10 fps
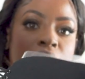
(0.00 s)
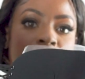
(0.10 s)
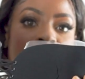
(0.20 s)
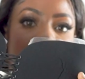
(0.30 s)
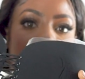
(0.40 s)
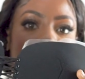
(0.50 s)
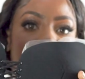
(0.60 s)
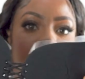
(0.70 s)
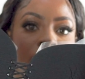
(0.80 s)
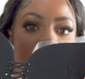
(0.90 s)
Is this like
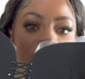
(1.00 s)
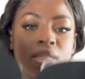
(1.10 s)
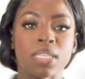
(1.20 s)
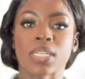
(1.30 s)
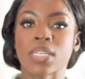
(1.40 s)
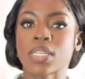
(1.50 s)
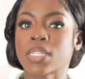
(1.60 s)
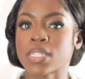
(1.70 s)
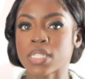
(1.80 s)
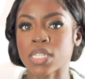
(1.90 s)
this pasty
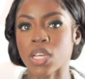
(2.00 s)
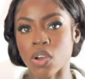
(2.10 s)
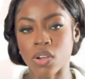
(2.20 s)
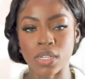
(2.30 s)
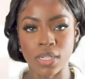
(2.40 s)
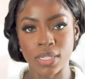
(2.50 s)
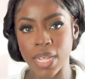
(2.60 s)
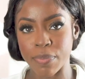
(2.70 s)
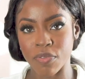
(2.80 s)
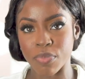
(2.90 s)
stick-on
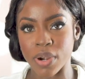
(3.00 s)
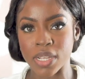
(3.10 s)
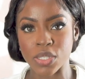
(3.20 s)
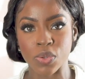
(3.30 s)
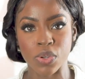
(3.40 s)
type of bra?